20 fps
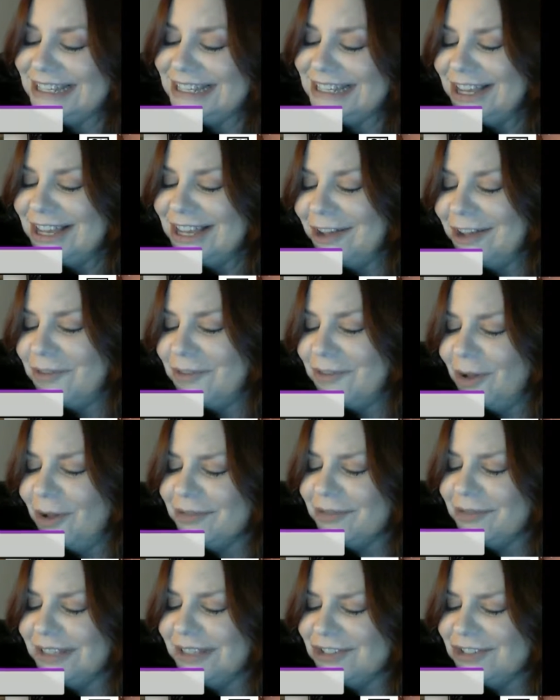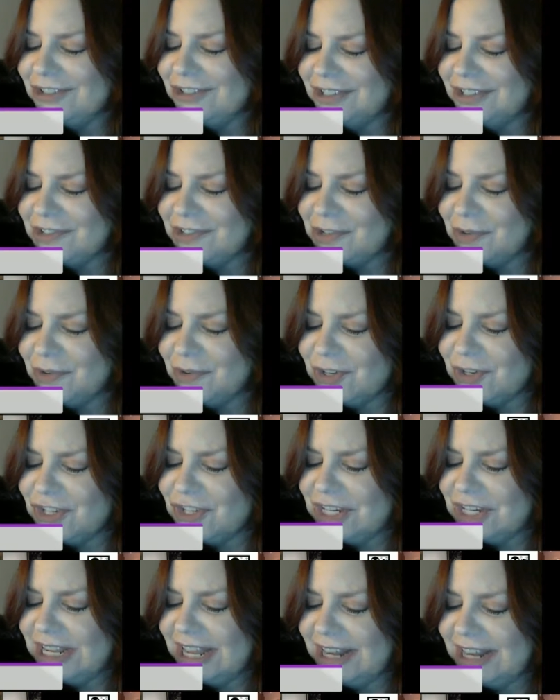of all religions,
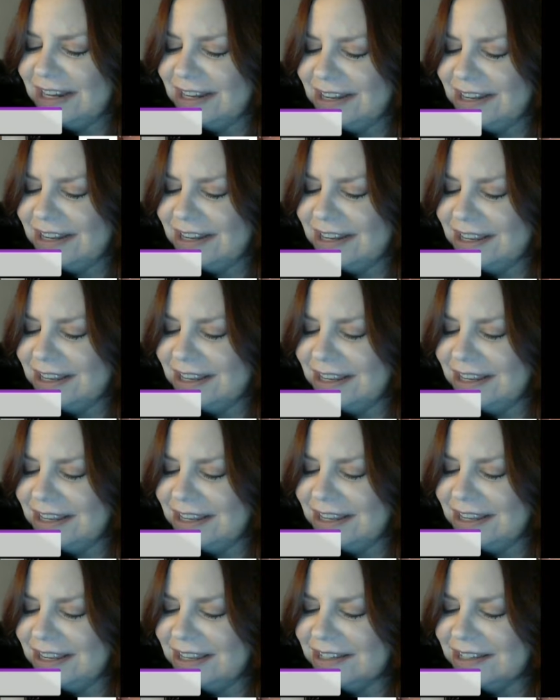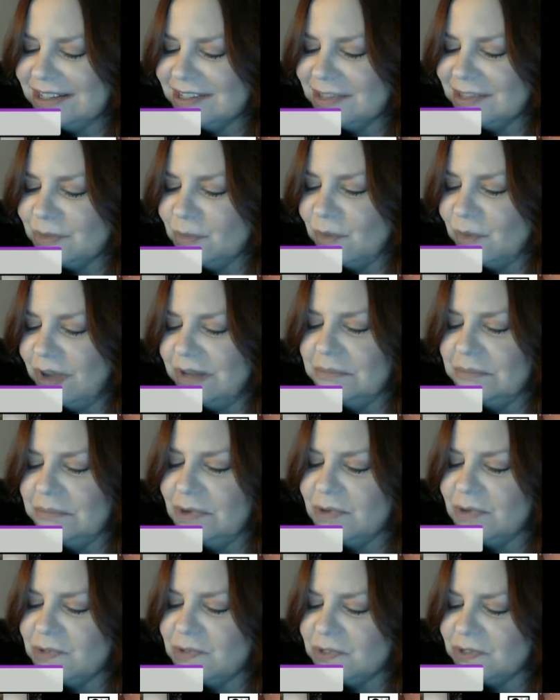Christianity is the one
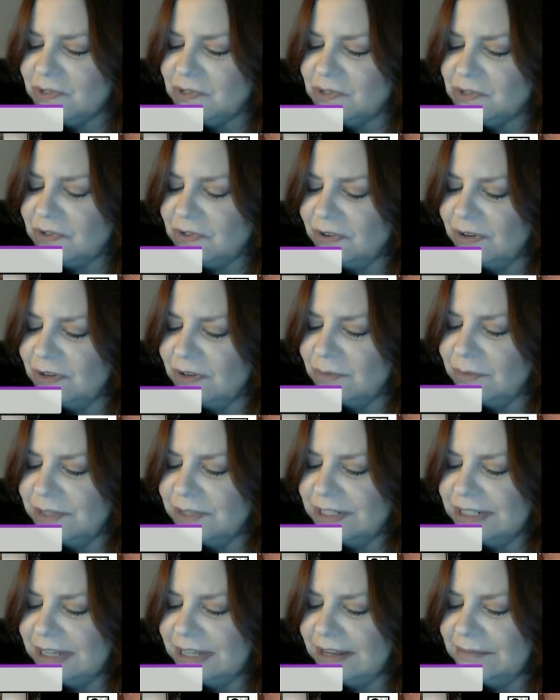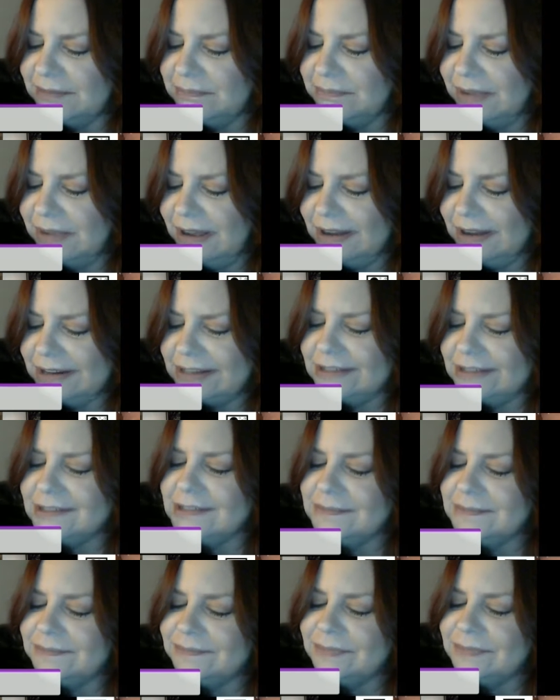most concerned with dead bodies.
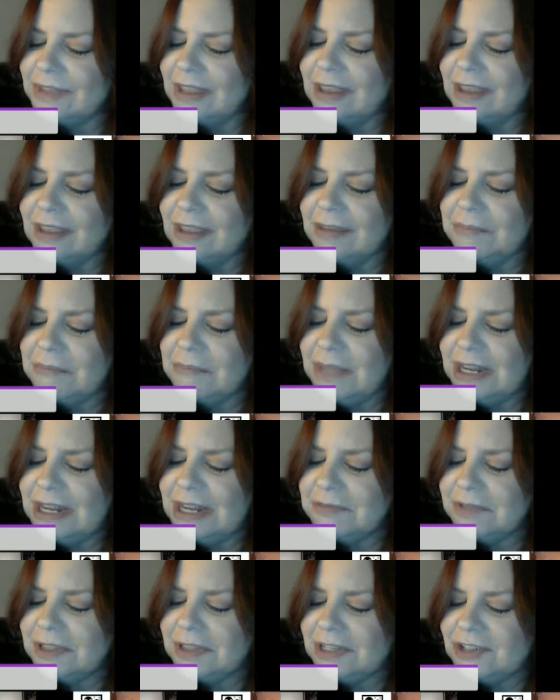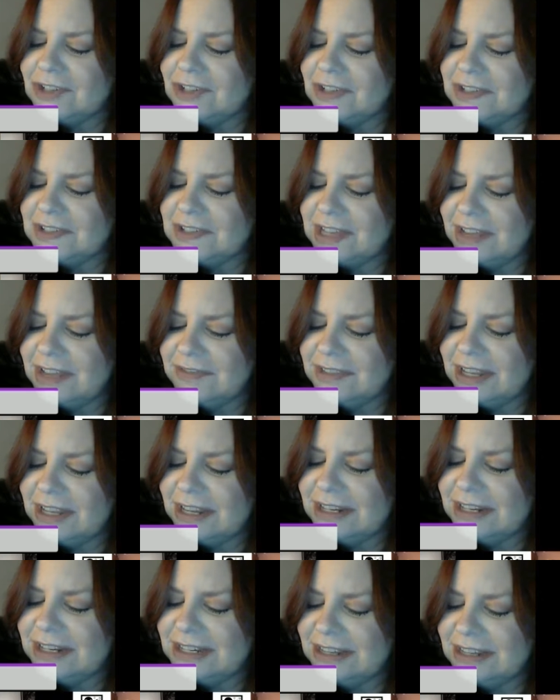Many religions have the
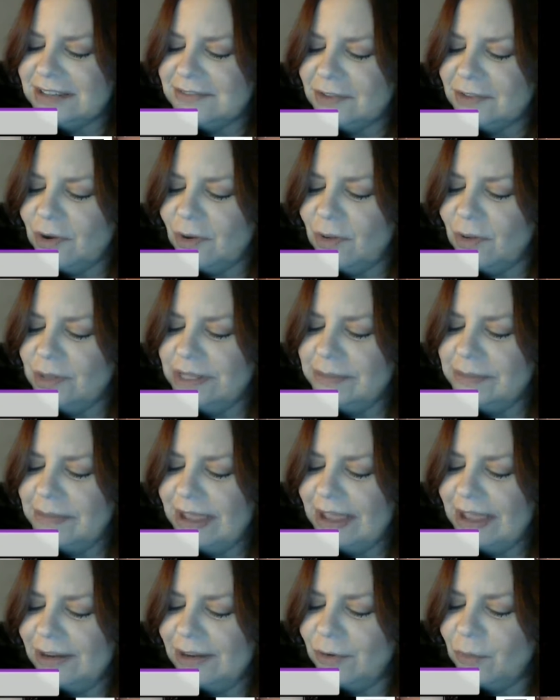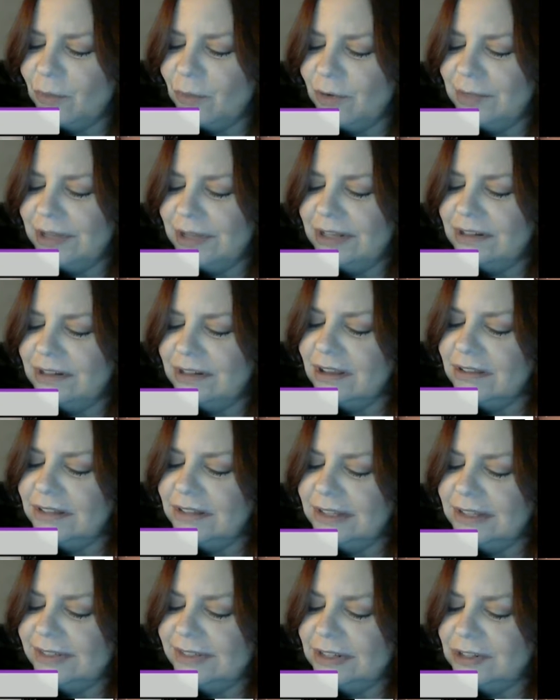idea of a holy man or woman, a
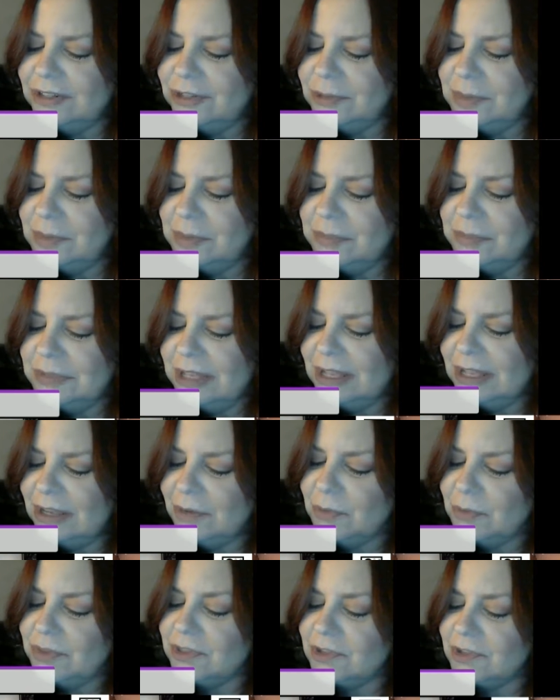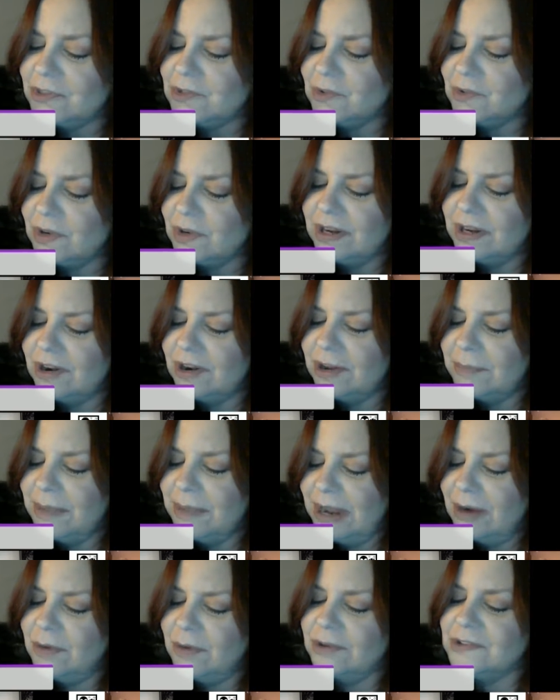living human being with extraordinary
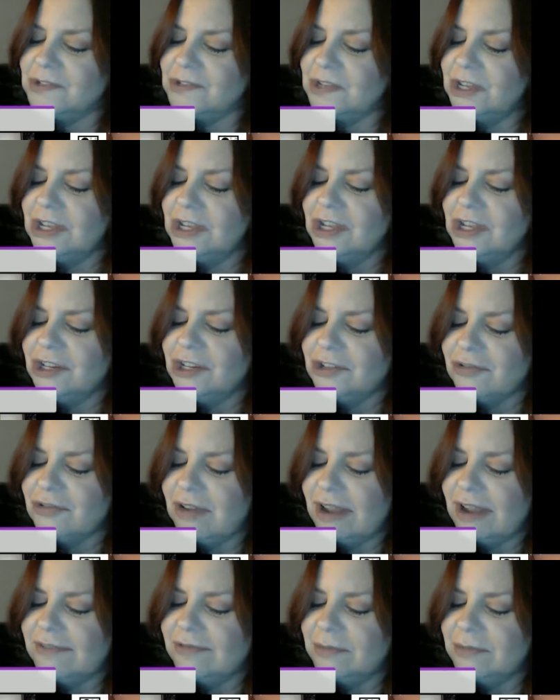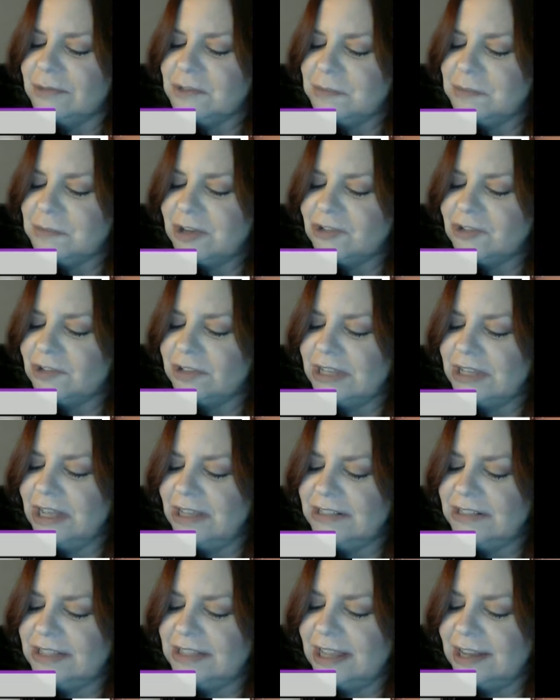powers derived from special
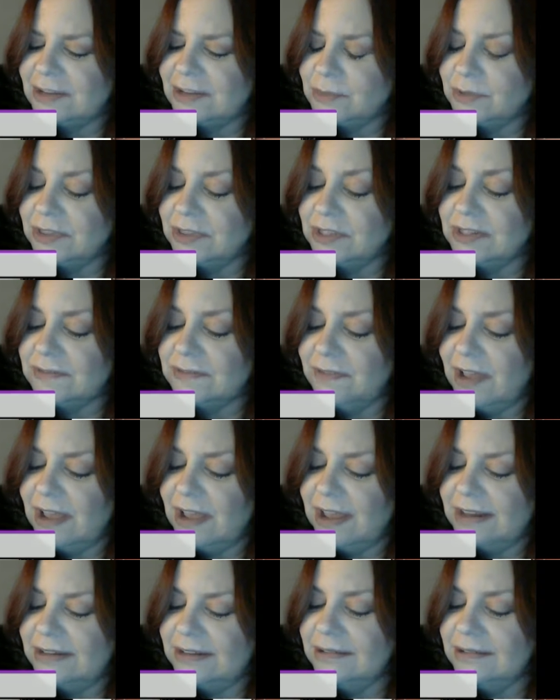contact with the divine.